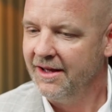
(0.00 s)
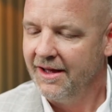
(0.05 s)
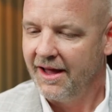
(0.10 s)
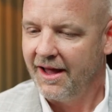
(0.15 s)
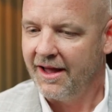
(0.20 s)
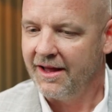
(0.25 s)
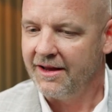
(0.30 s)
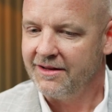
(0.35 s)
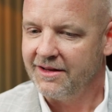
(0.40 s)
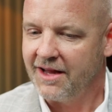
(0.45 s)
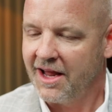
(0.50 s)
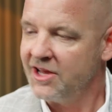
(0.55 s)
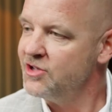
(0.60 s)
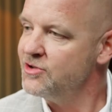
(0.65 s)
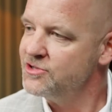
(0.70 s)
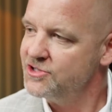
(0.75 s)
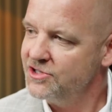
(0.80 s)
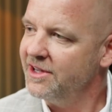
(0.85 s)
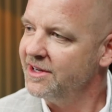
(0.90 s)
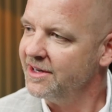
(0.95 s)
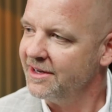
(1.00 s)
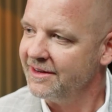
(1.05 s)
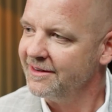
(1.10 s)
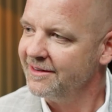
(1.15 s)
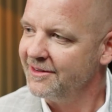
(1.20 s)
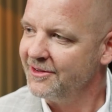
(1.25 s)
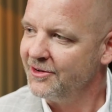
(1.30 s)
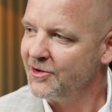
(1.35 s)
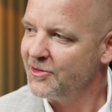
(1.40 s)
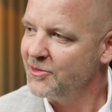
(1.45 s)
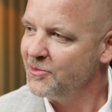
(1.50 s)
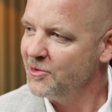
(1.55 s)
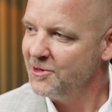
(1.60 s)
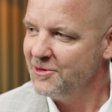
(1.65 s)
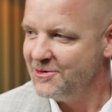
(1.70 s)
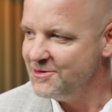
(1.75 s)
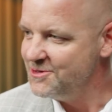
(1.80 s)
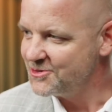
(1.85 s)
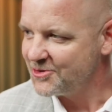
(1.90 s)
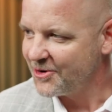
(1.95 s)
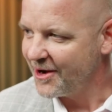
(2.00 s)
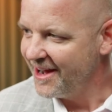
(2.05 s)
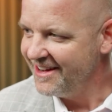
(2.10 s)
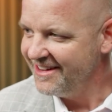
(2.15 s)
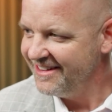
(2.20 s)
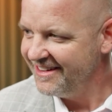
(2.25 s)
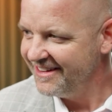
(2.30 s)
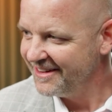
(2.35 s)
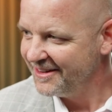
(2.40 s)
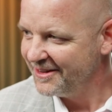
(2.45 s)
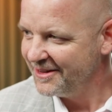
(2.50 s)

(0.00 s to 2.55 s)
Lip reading: And you should. You're the one who's trained.